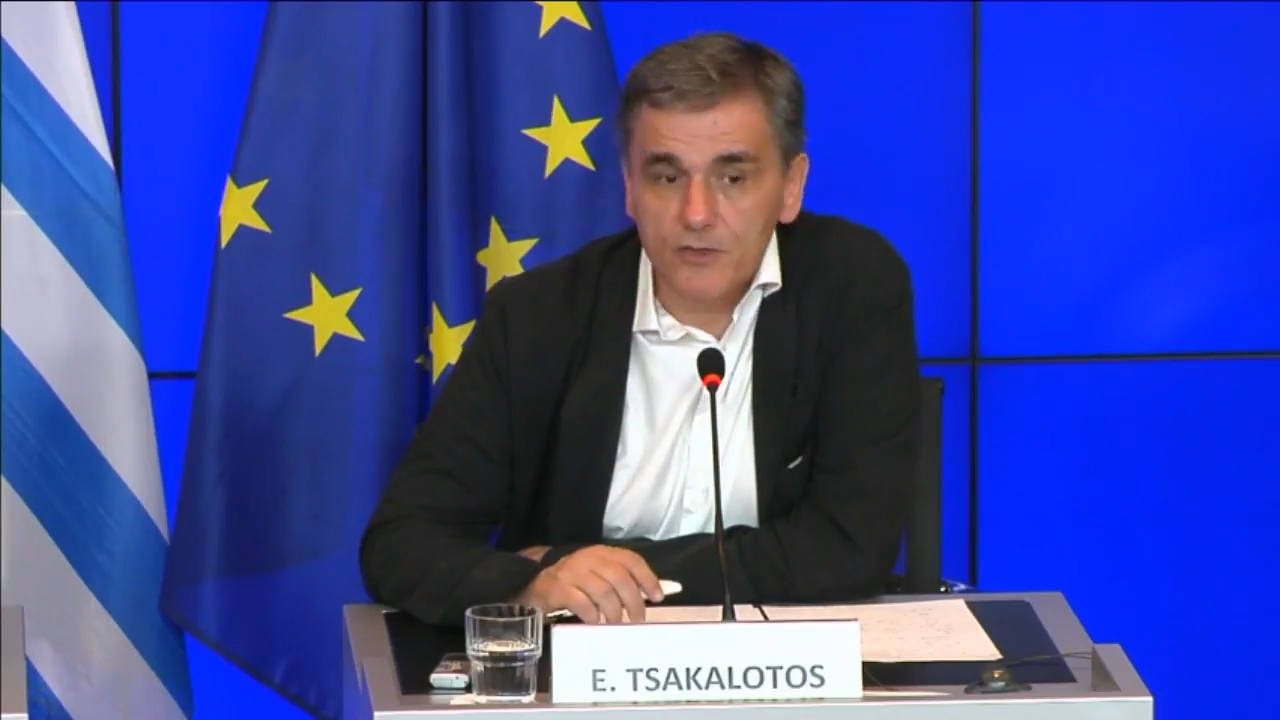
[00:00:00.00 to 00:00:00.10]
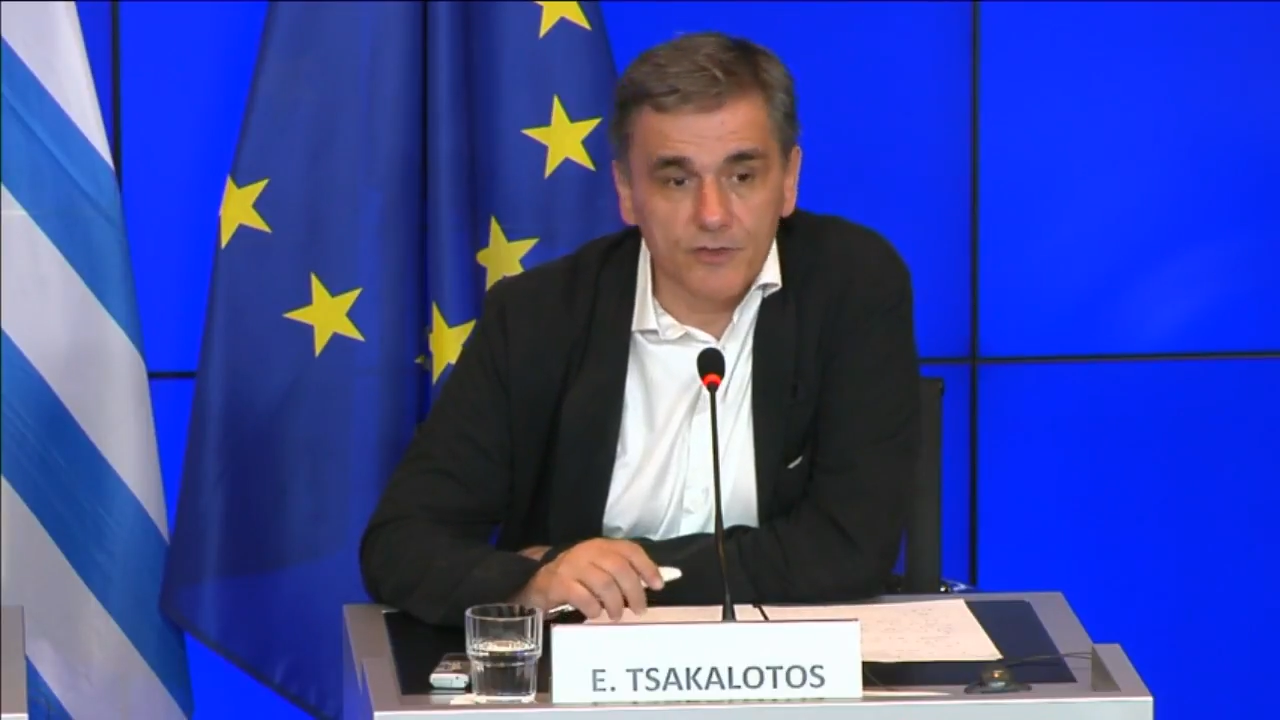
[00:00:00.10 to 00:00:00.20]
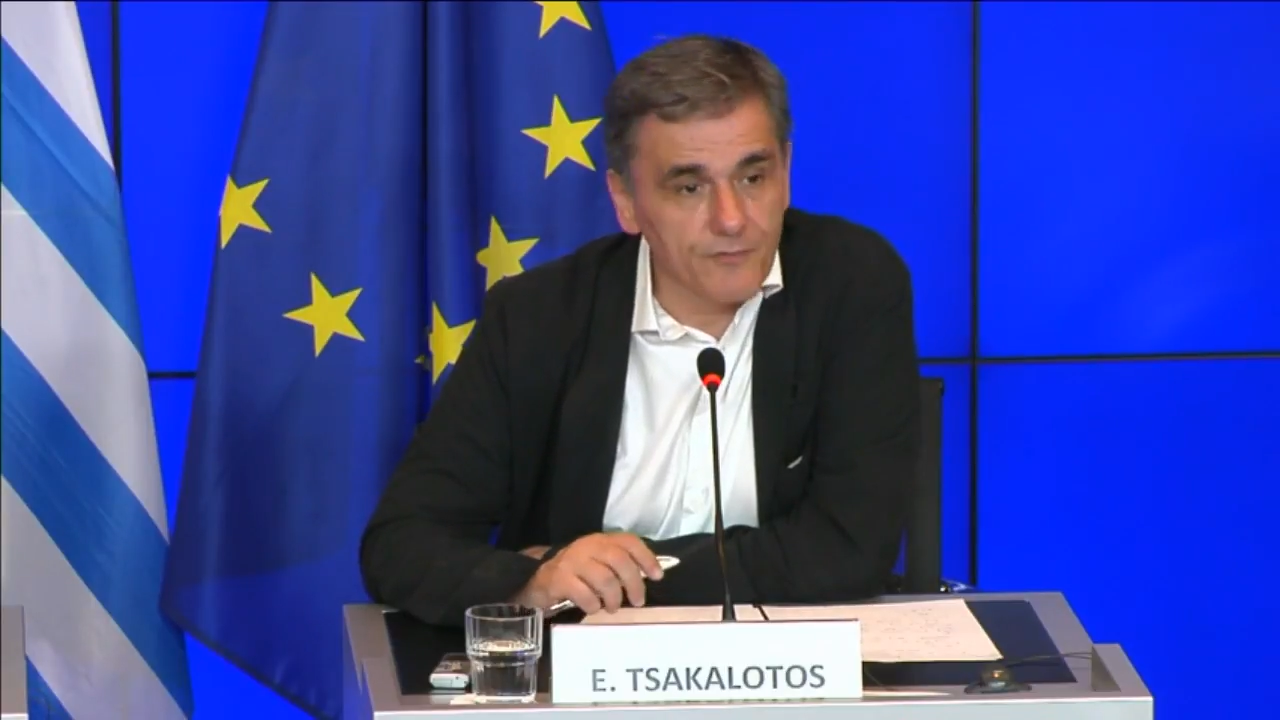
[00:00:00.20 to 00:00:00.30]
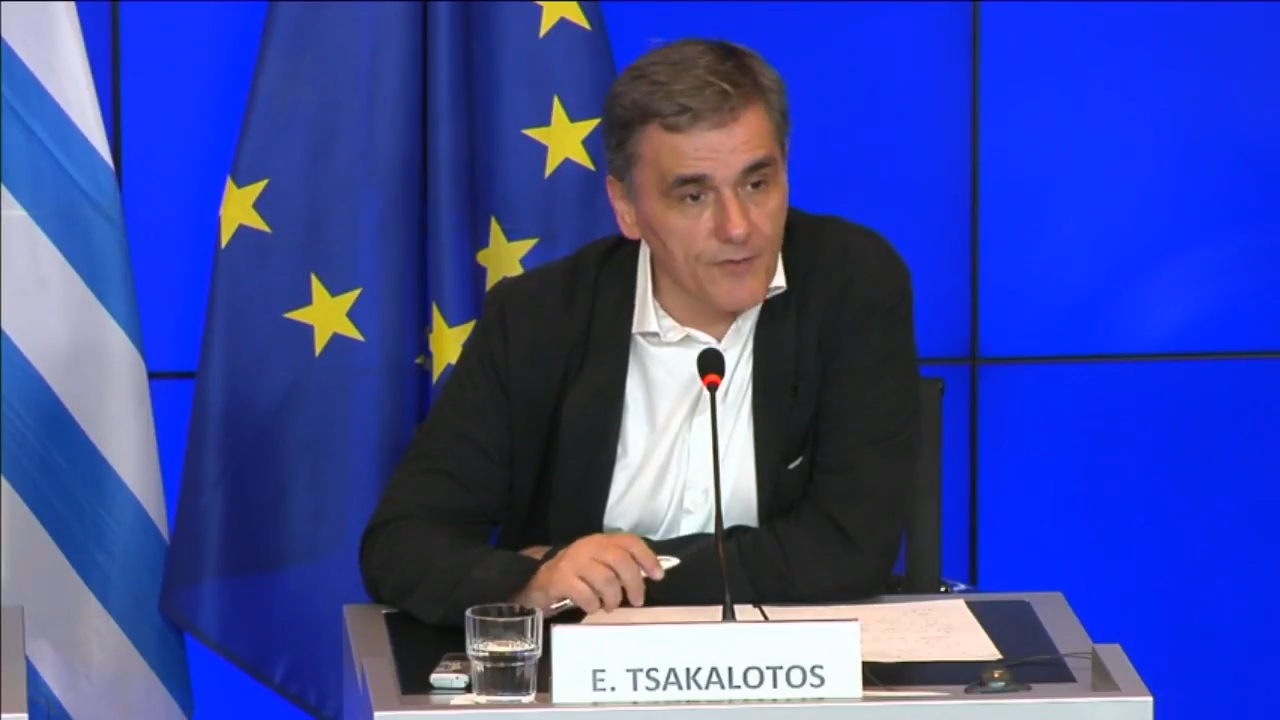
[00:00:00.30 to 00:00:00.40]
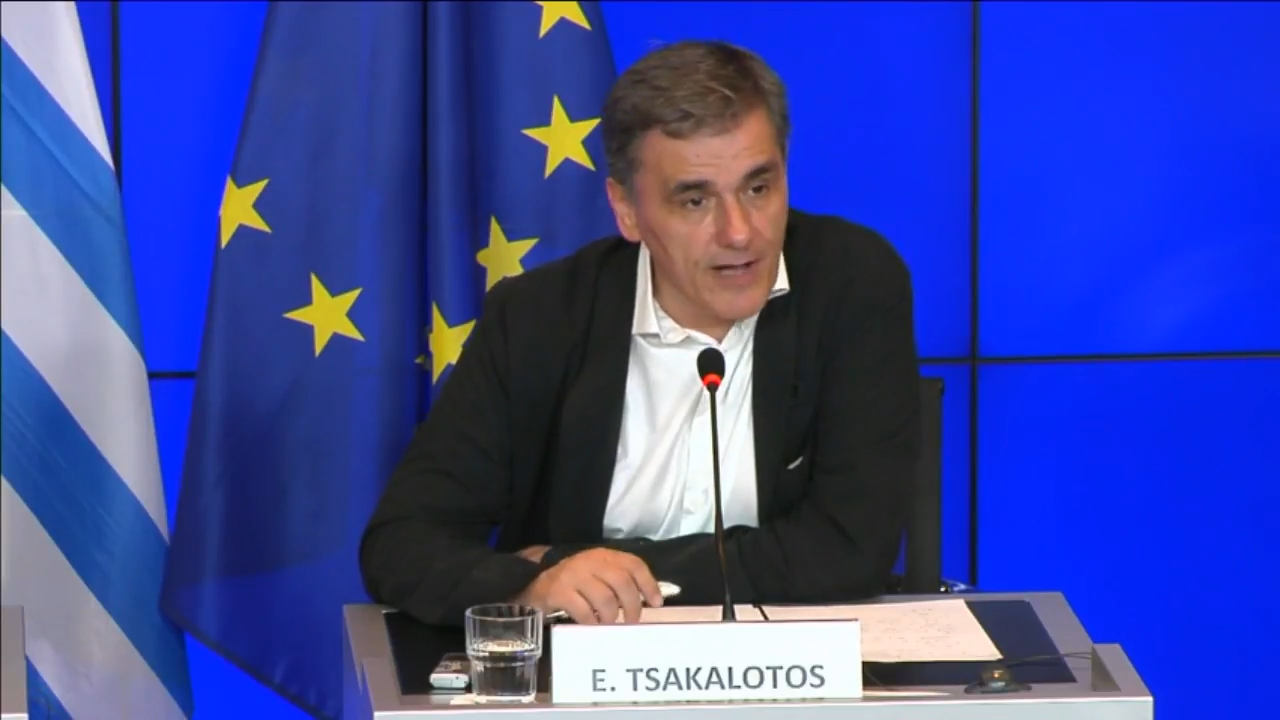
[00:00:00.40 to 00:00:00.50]

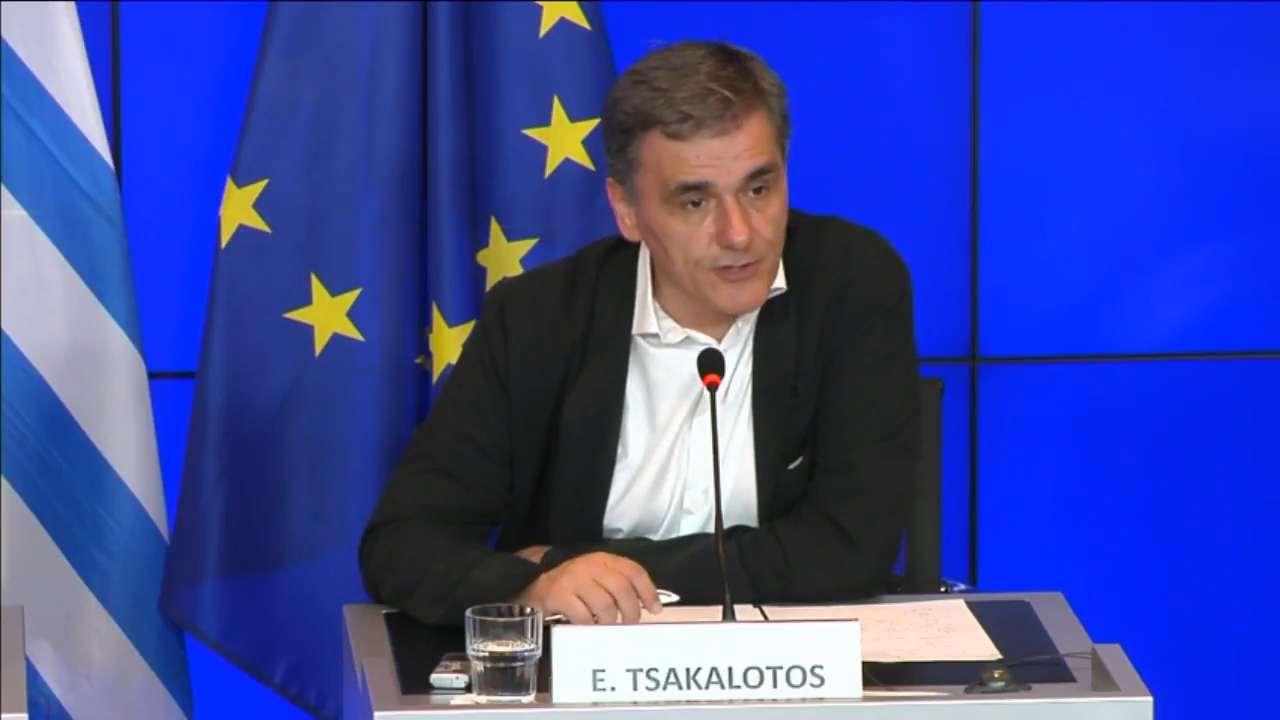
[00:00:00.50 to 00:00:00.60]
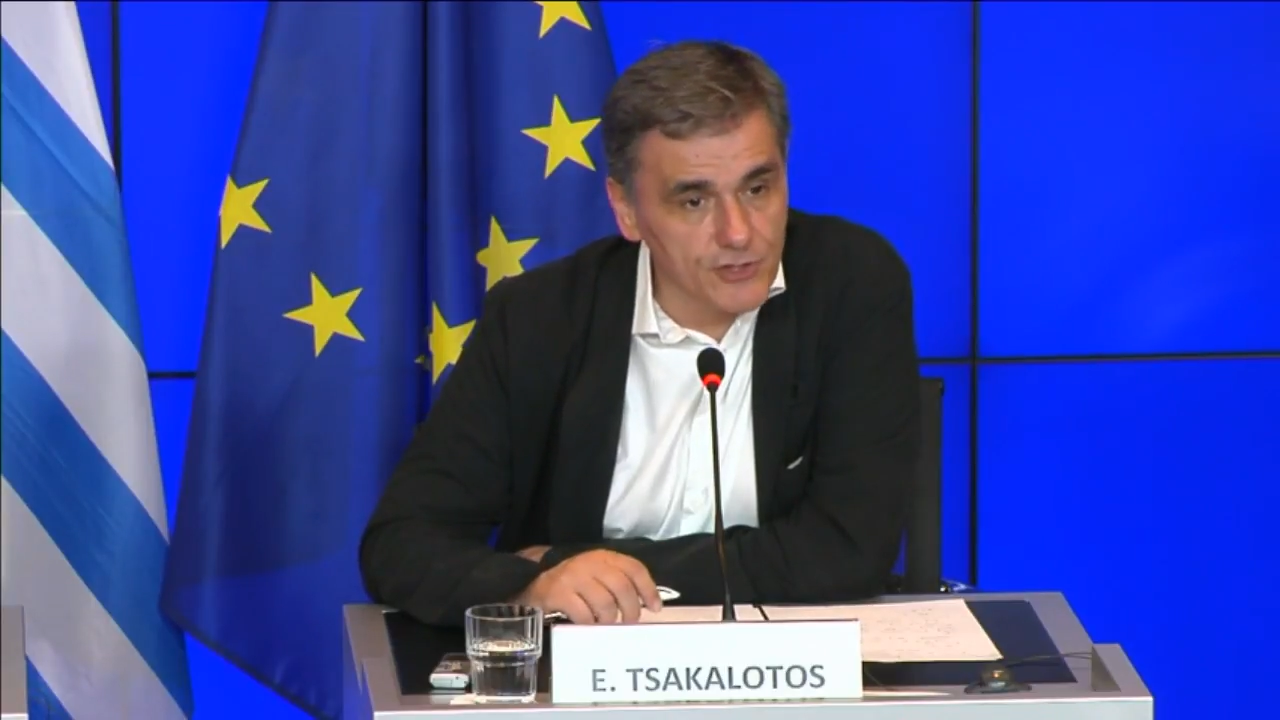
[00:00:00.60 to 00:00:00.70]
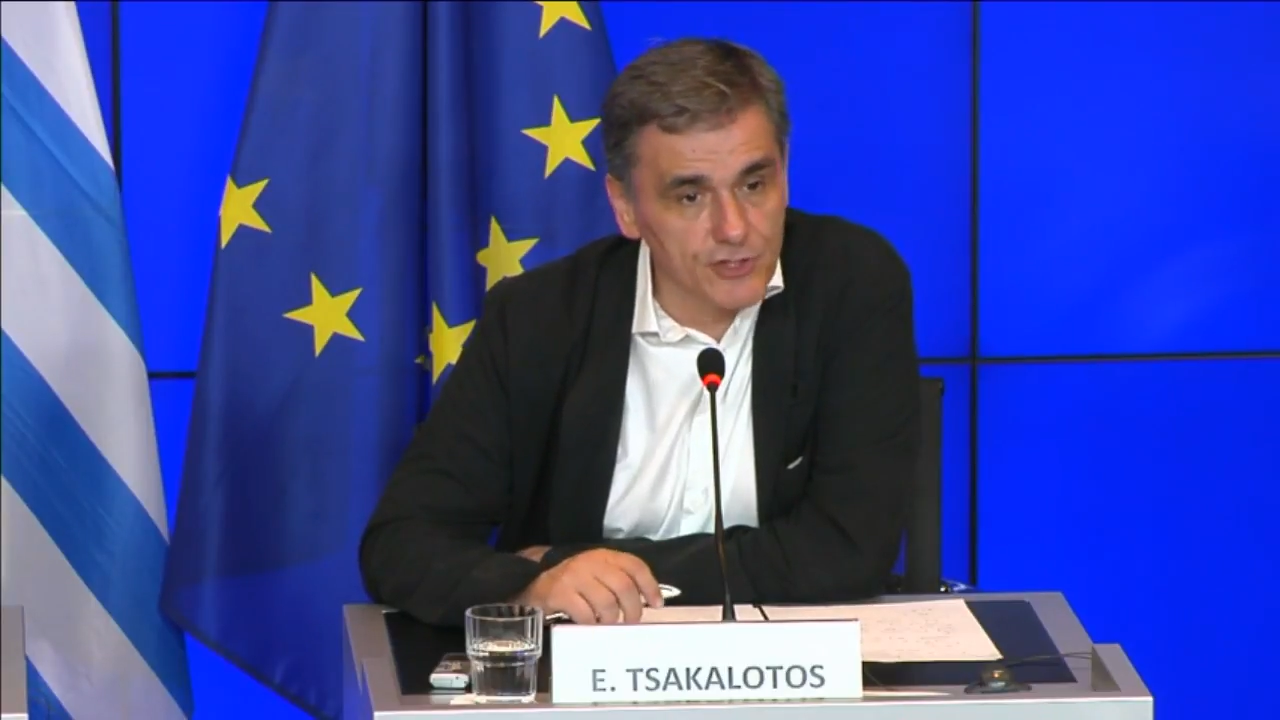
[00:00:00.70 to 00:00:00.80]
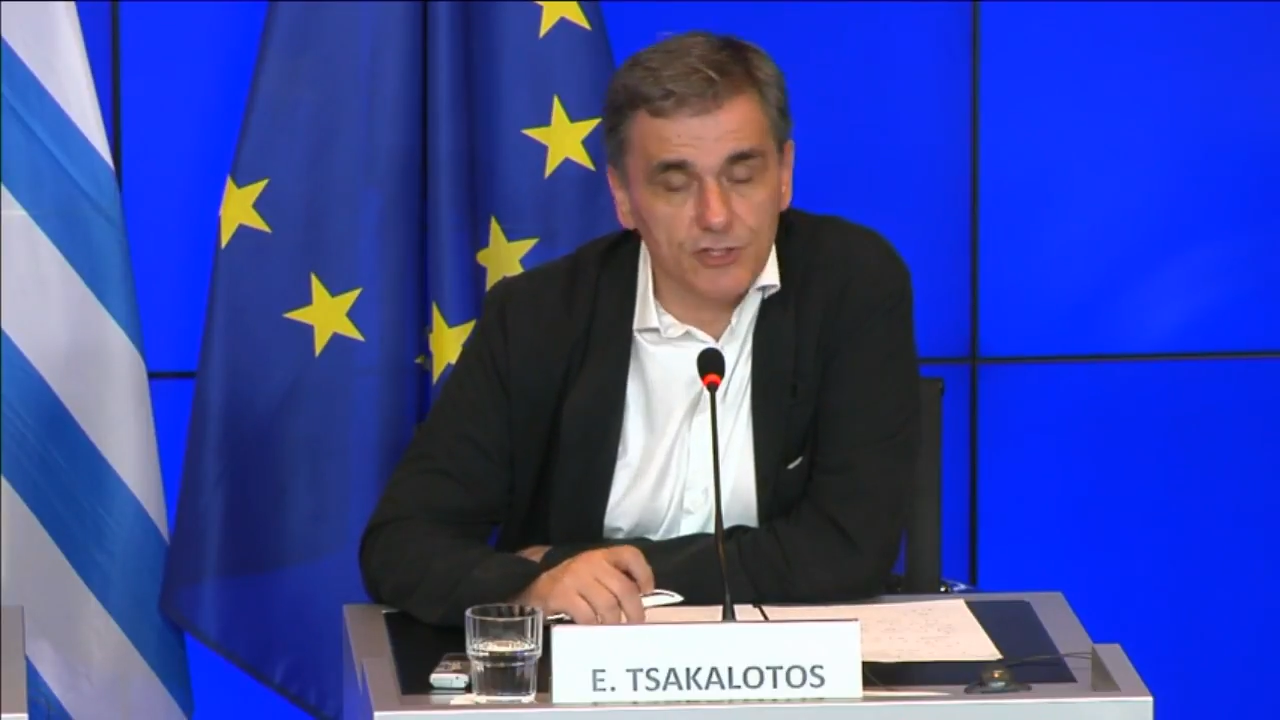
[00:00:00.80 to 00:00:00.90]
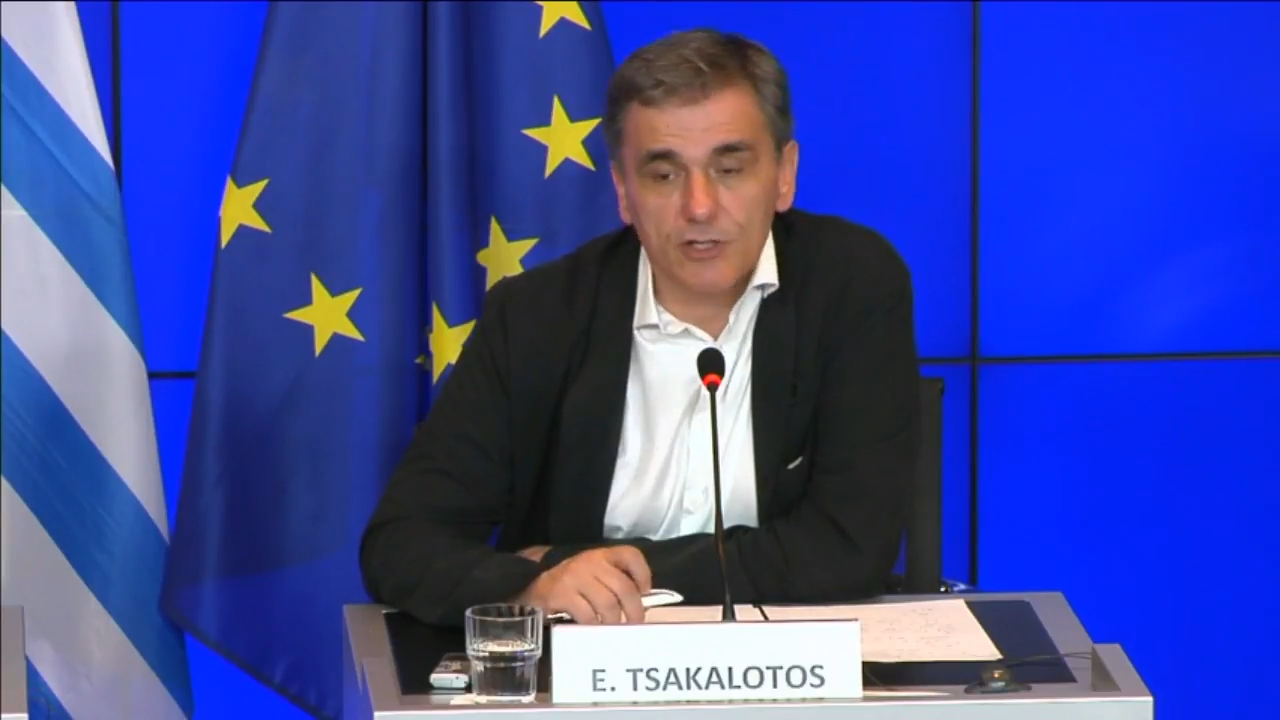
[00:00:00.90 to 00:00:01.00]
the
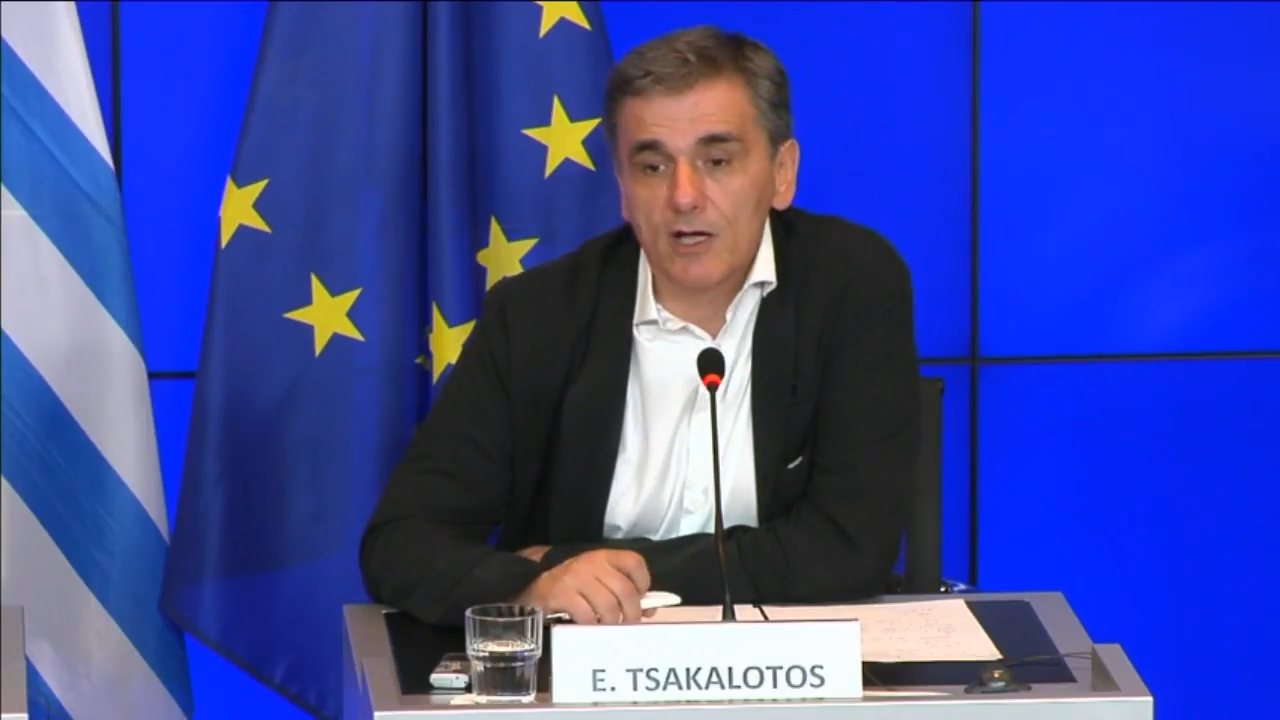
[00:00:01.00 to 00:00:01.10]
French